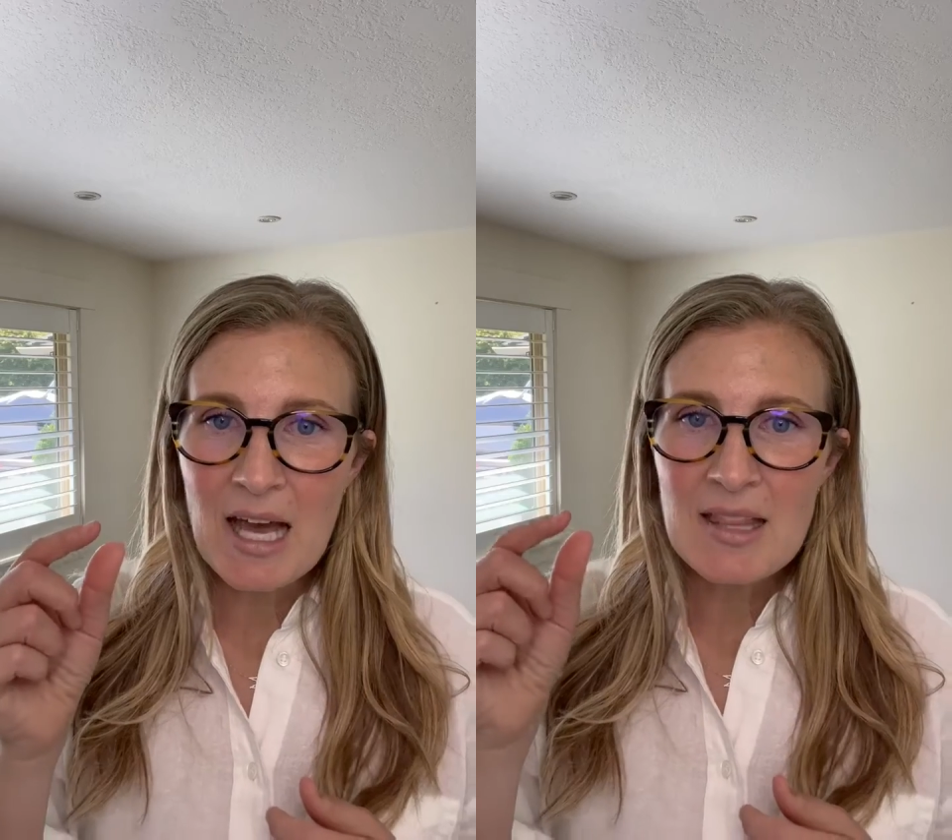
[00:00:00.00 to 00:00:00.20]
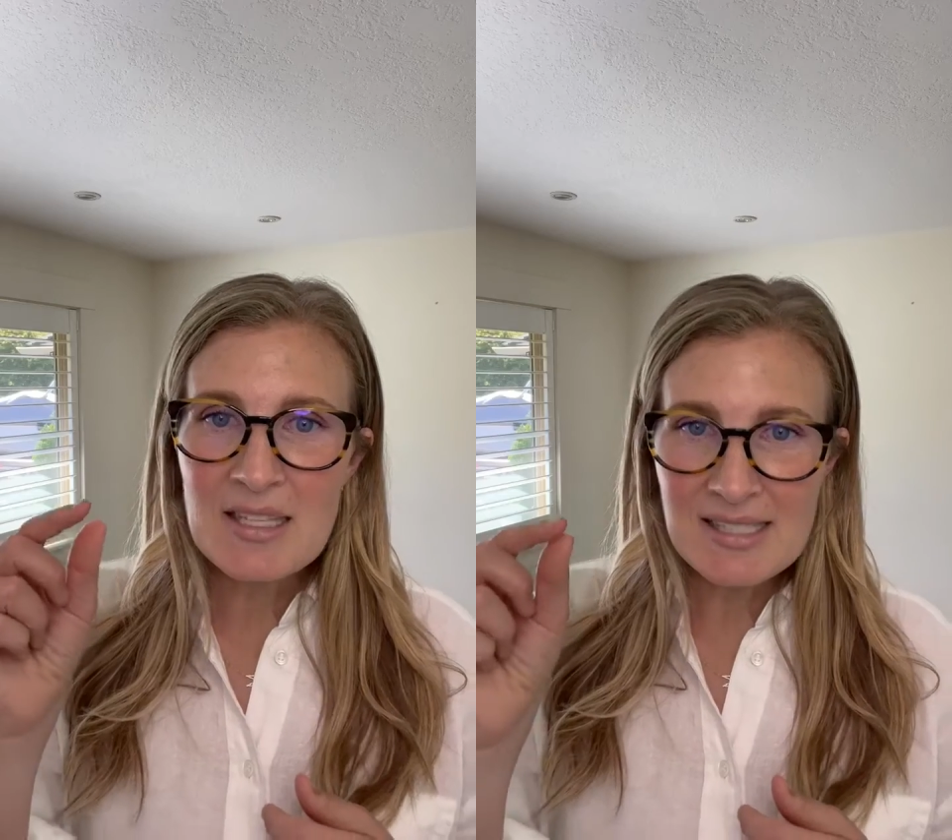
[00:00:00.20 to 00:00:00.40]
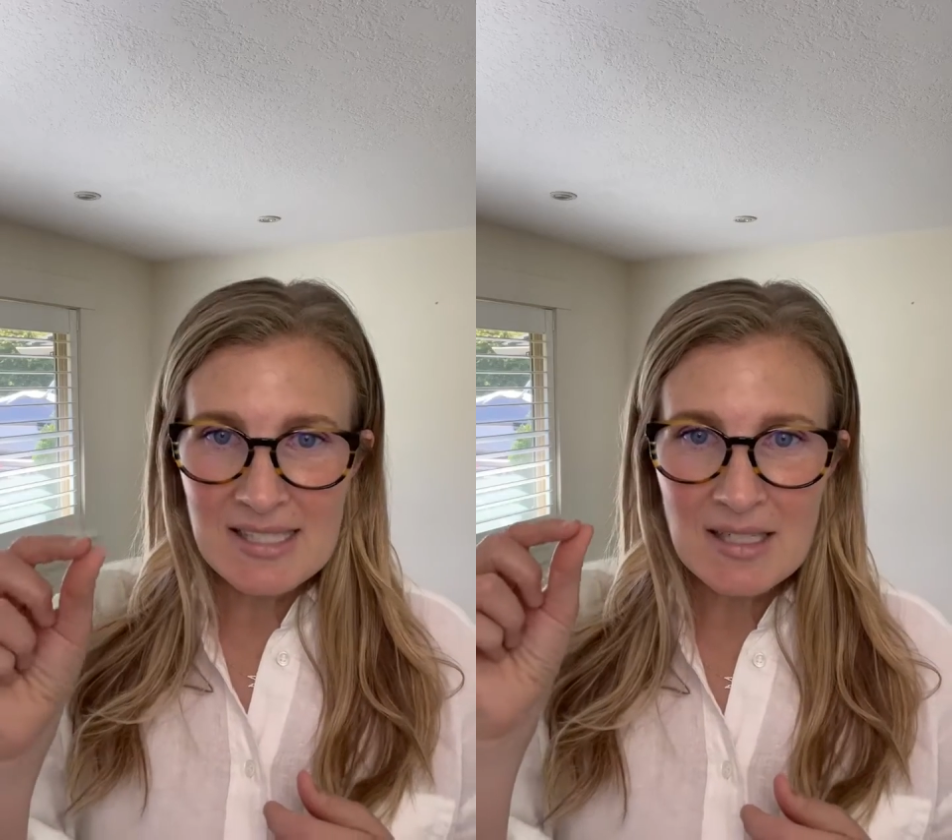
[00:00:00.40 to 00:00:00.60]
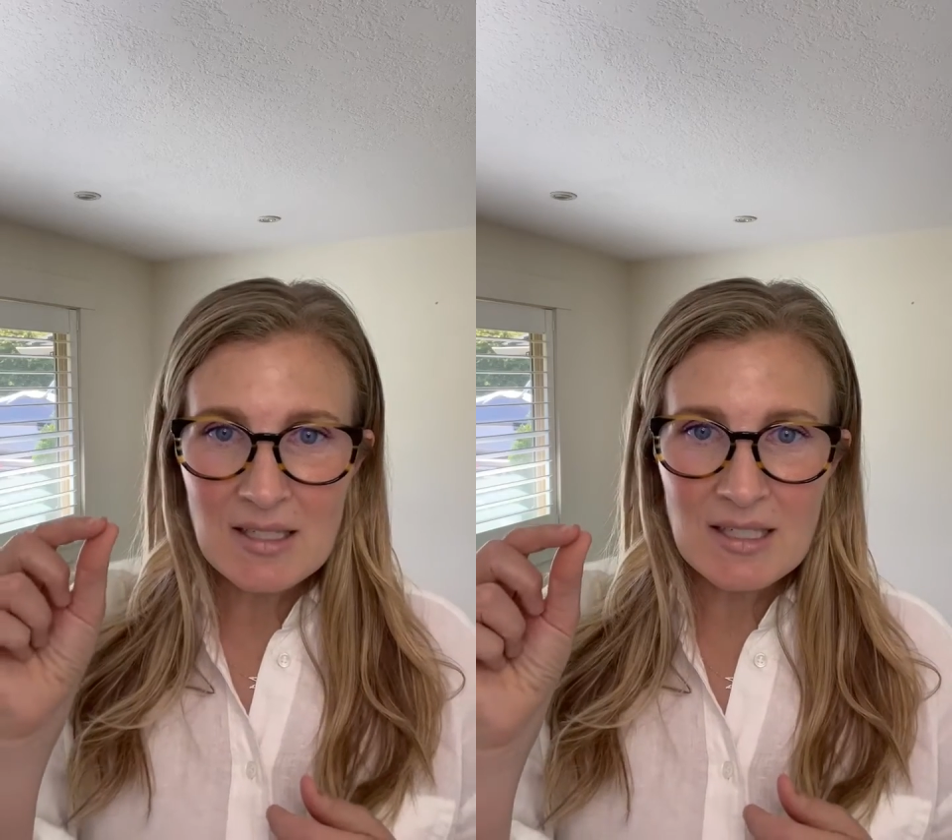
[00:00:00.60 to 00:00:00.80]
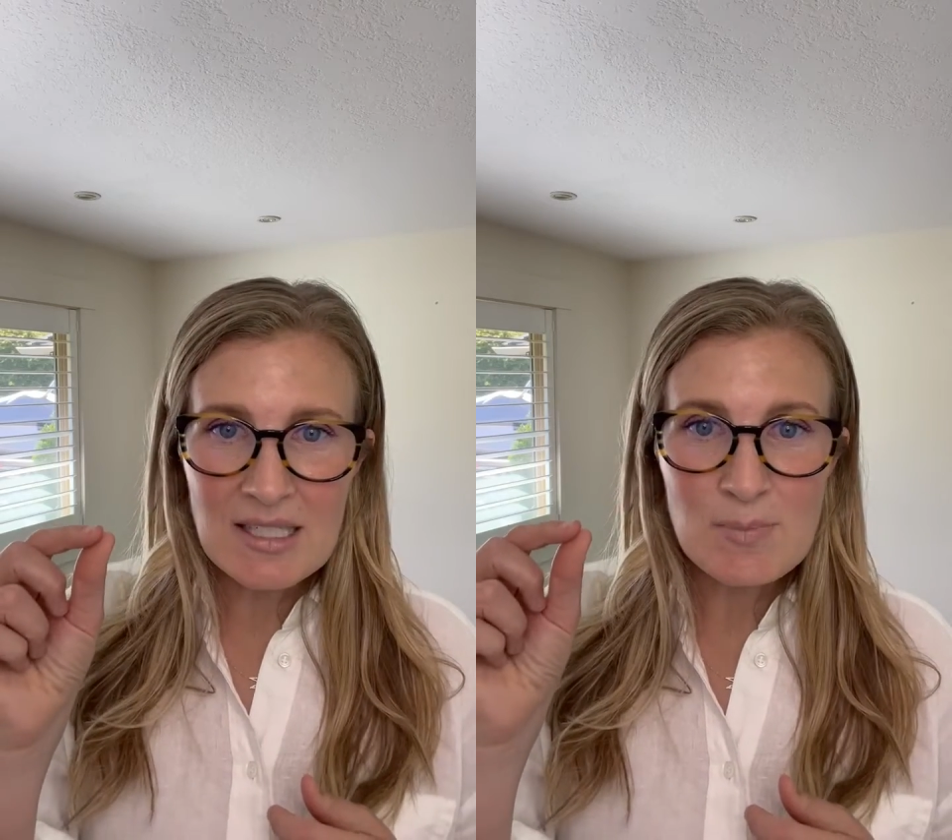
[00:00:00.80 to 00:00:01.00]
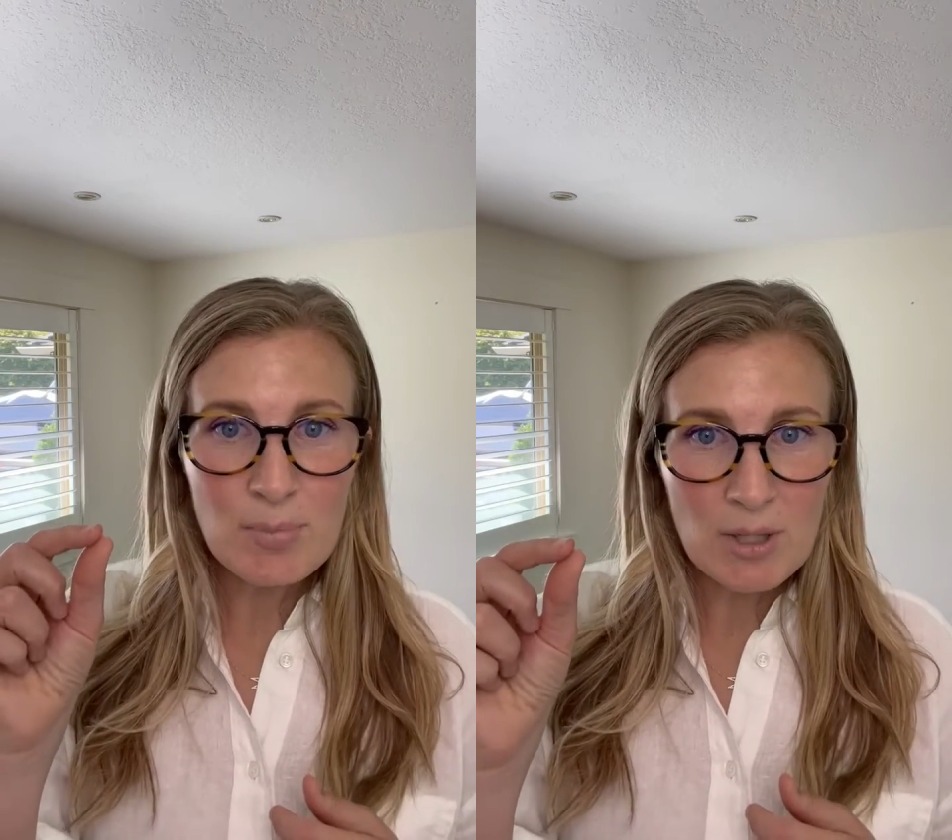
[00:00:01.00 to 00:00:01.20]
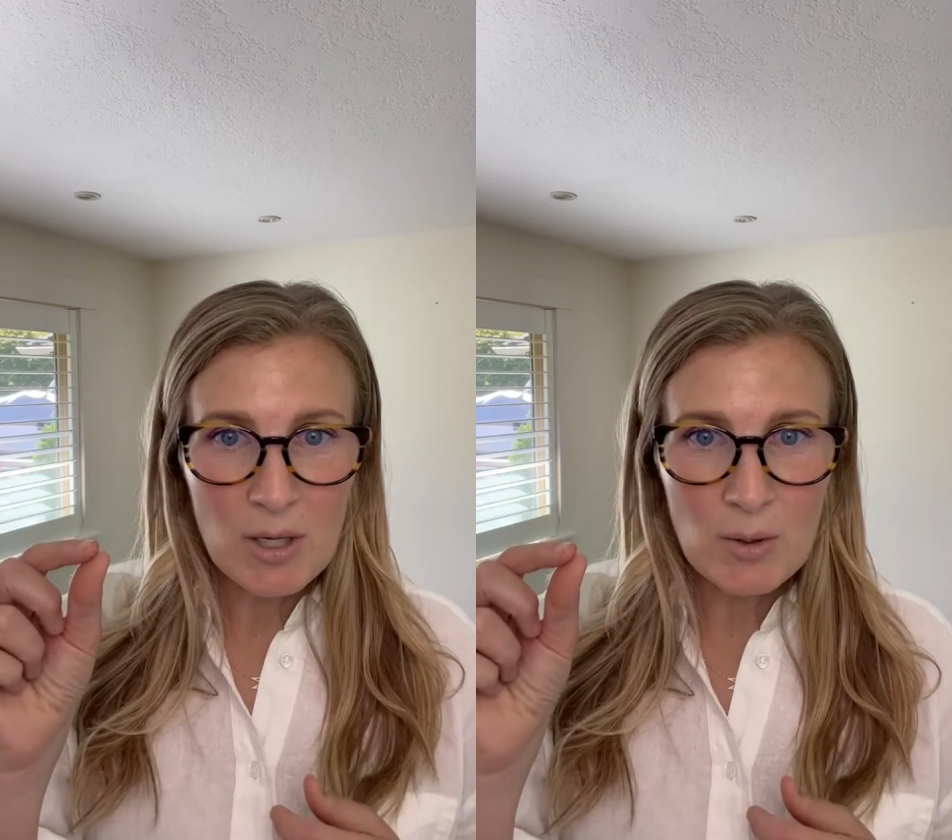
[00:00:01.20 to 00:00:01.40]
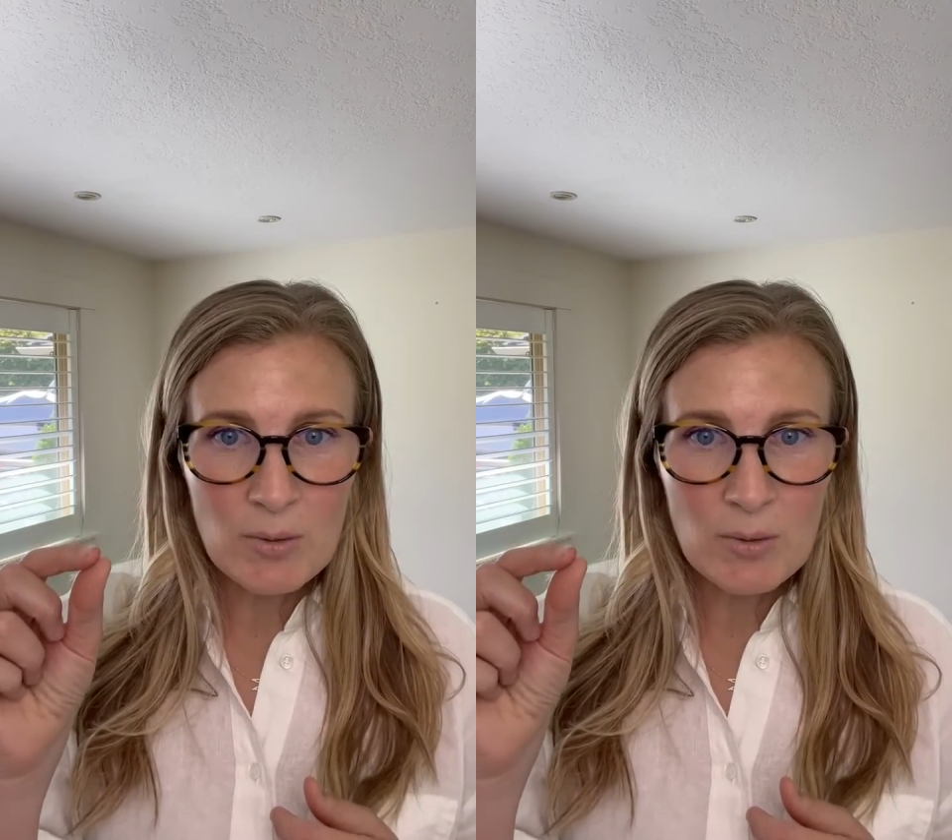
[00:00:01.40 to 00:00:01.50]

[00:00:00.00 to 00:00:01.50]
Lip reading: the seal is blown